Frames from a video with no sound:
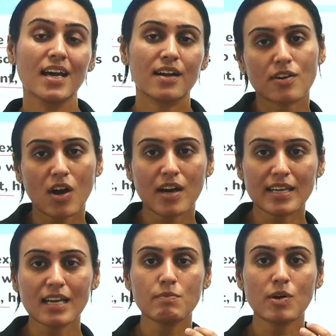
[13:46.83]

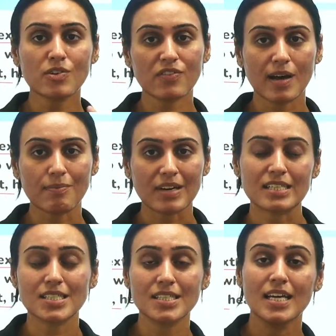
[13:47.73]
talking about
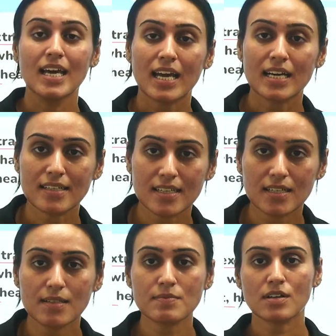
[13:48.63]
evaporation in
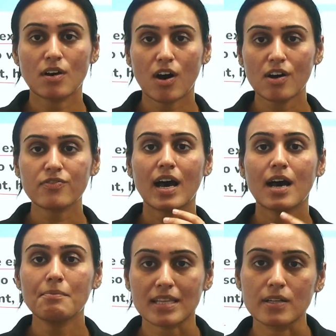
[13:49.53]
terms of a
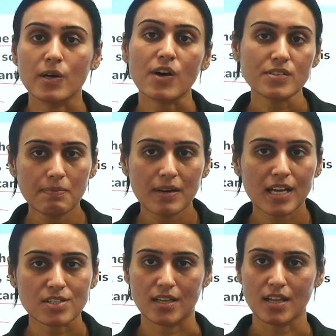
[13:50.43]
method of
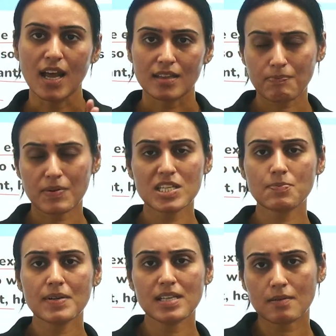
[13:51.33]
separation. The
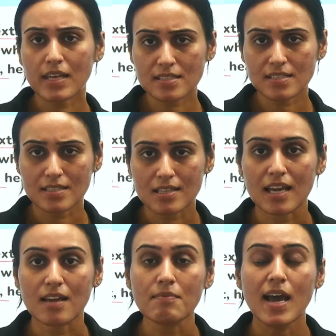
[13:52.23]
principle remains the
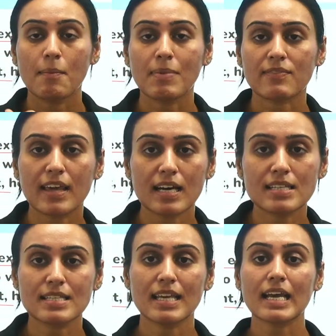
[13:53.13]
same, but we are
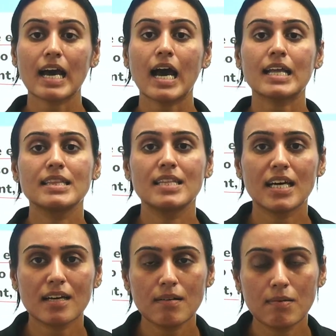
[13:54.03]
seeing
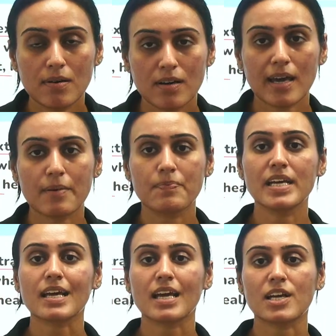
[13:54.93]
other
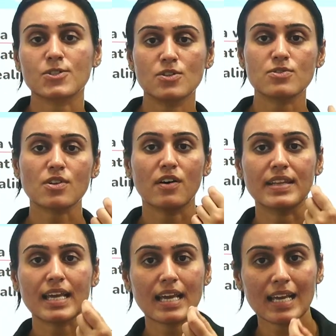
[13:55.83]
applications of
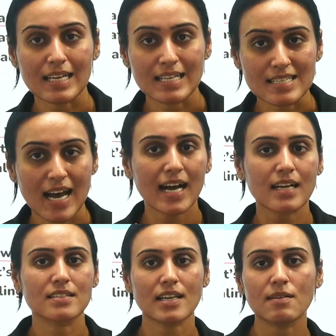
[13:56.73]
the exact
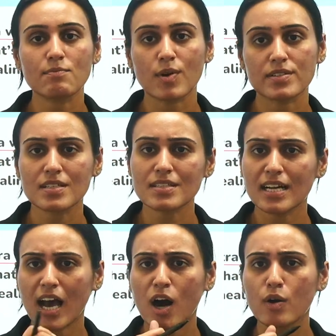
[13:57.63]
same process, that
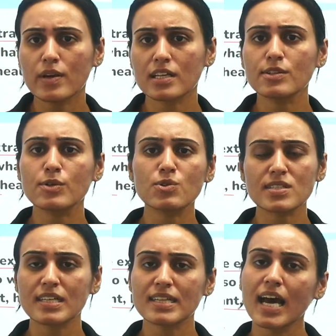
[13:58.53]
how we can use it
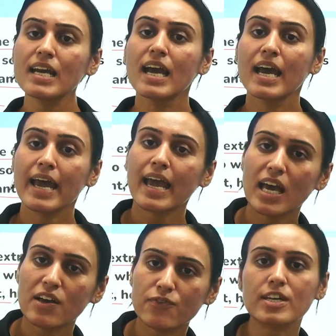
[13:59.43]
in our
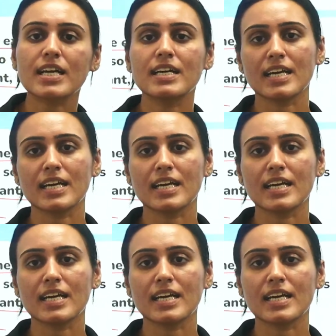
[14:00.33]
everyday